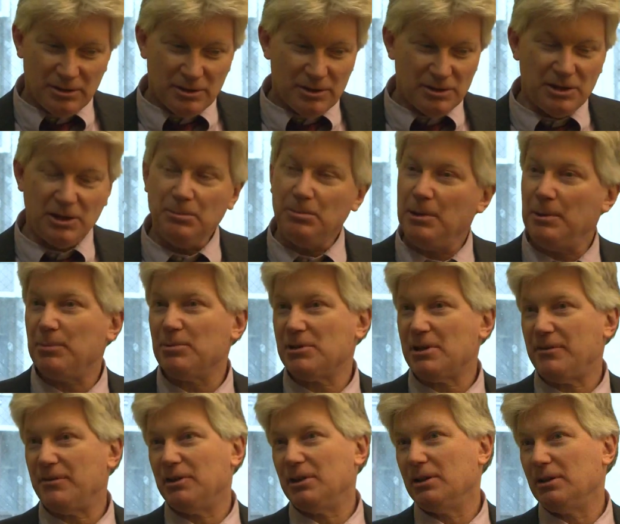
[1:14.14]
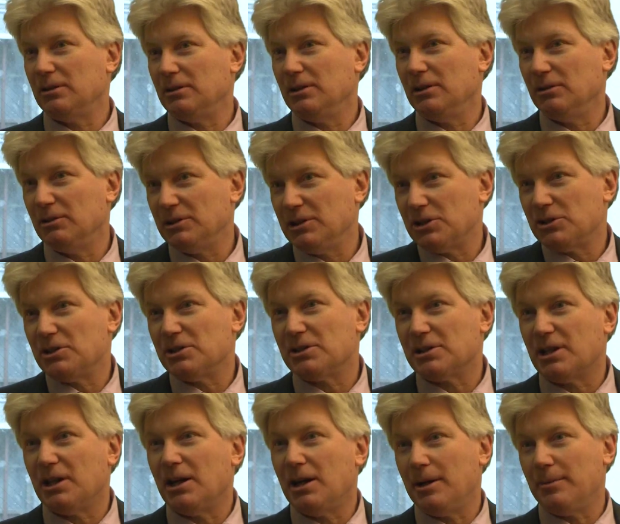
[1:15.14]
Seeing people as having, you know, addiction as
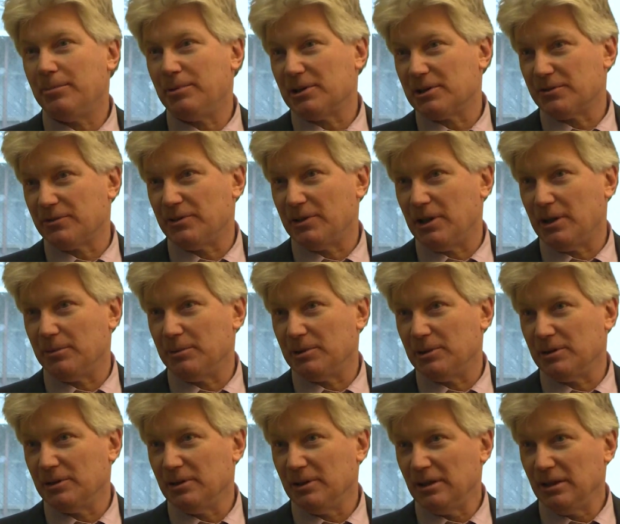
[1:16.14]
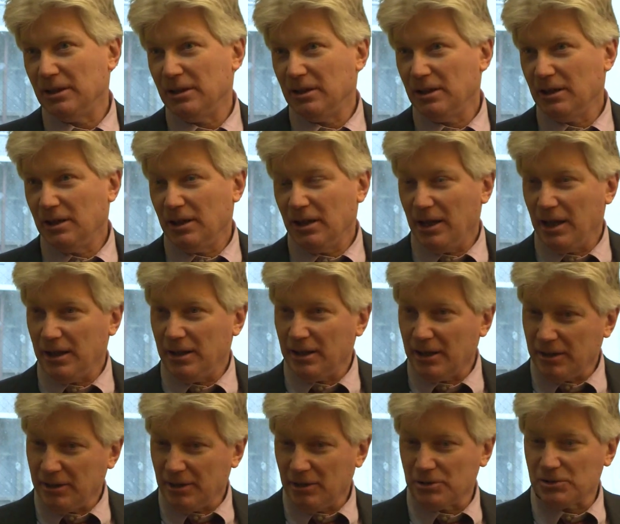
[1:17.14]
a complex phenomenon. And
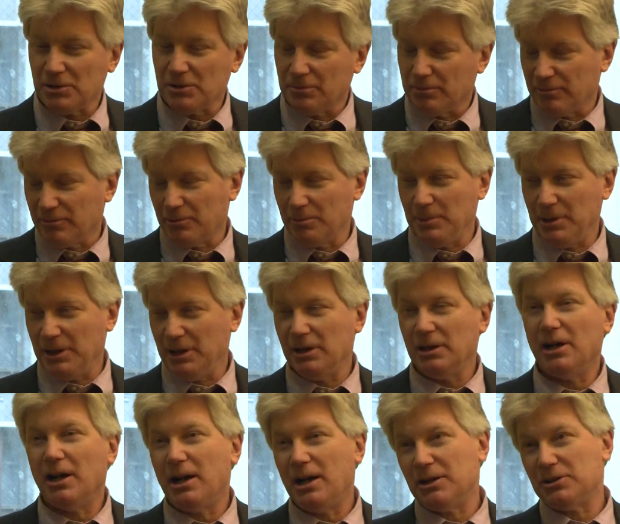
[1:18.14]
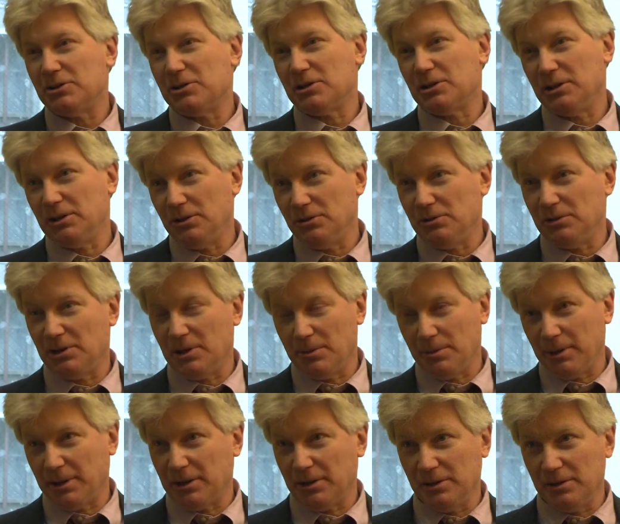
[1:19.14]
I also, for me, consciously using the
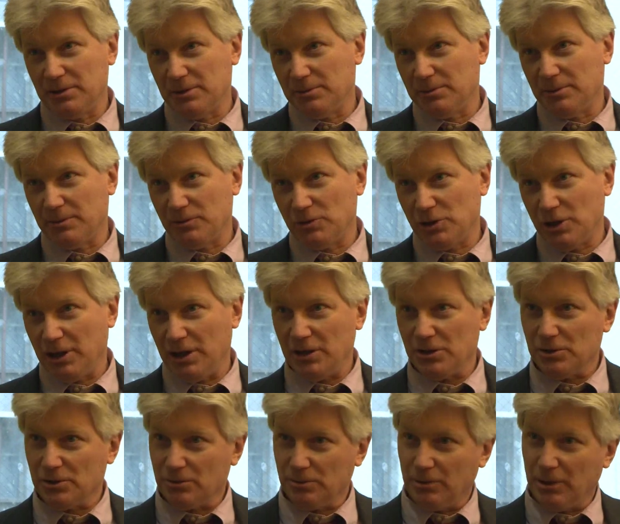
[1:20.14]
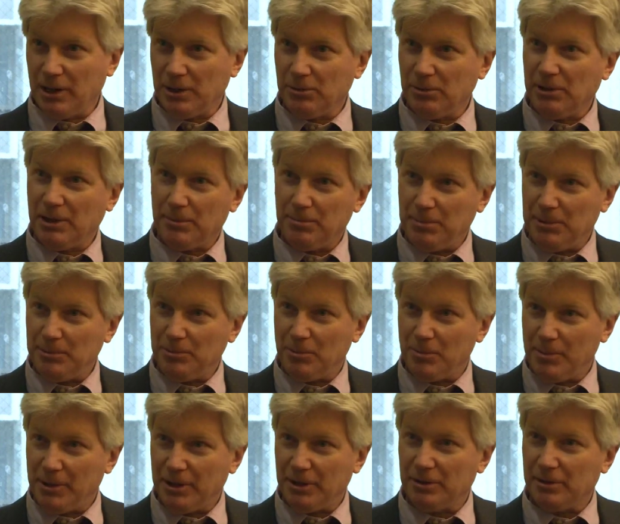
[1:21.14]
mechanisms of change. How do we get people
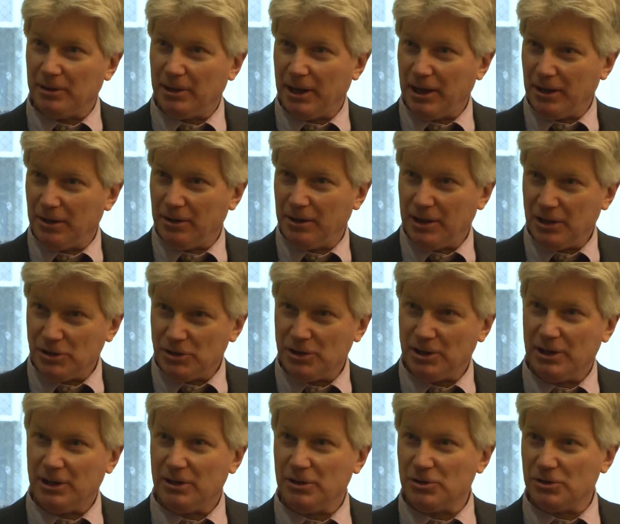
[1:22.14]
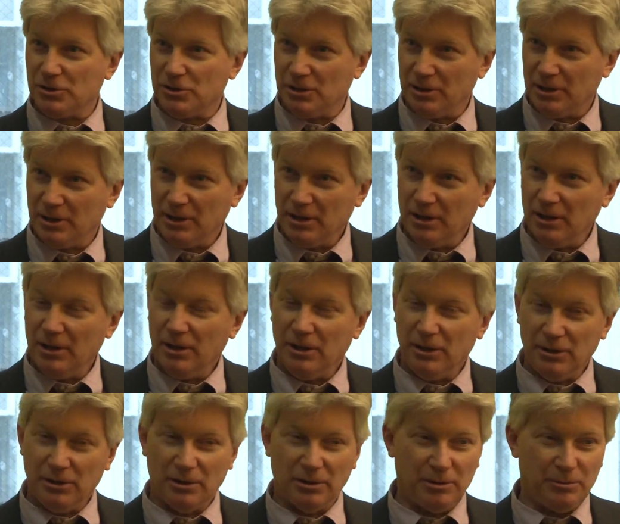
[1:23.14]
better? How do they change?
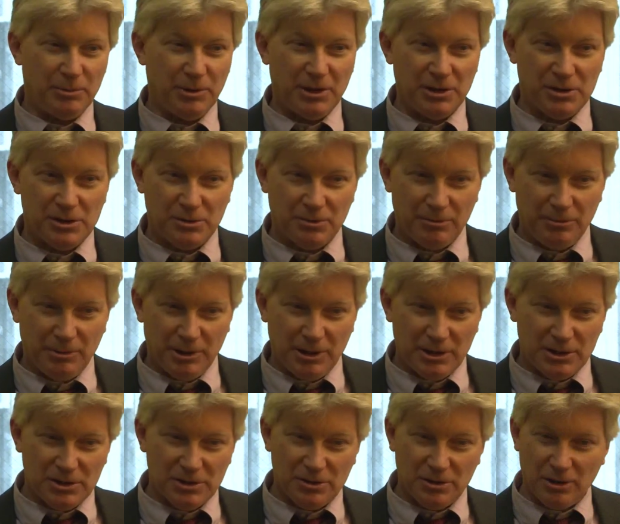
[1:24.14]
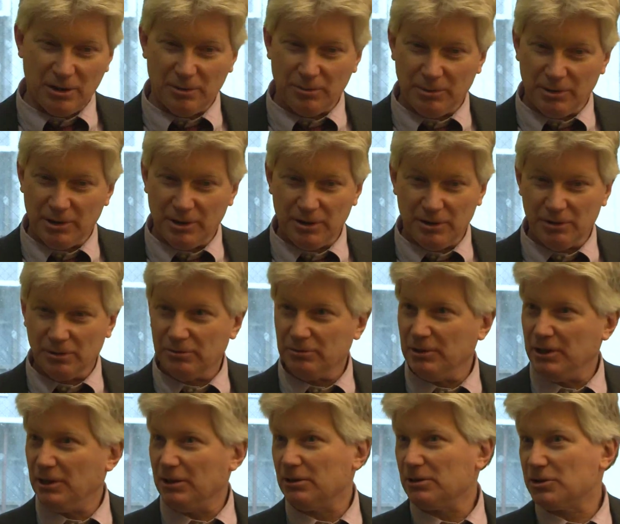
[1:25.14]
You know, we can start with, you know,
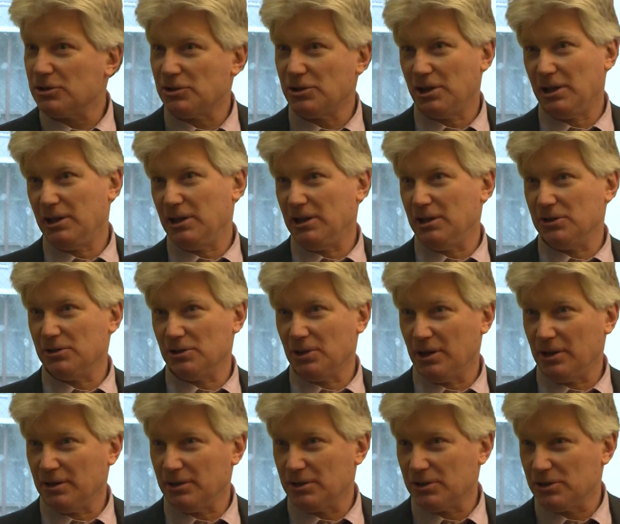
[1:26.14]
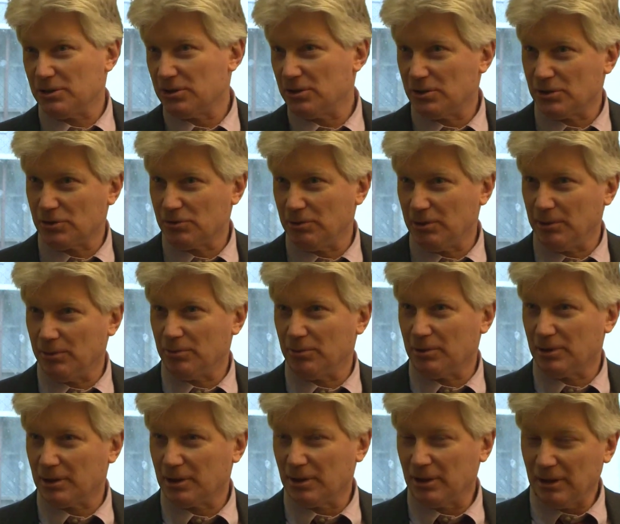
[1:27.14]
needle exchange or on the street
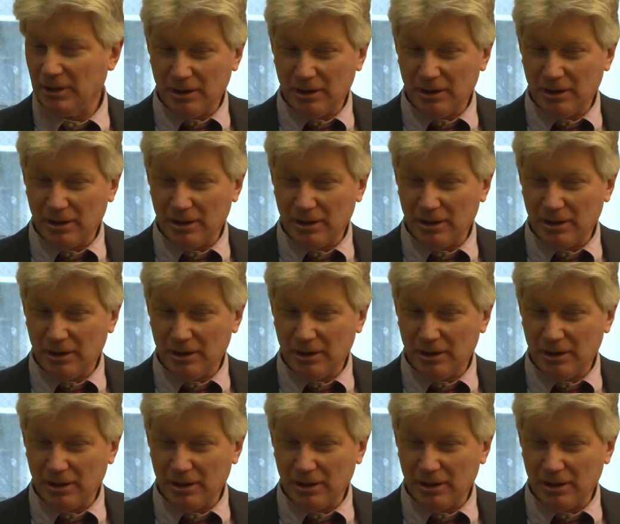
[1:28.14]
work.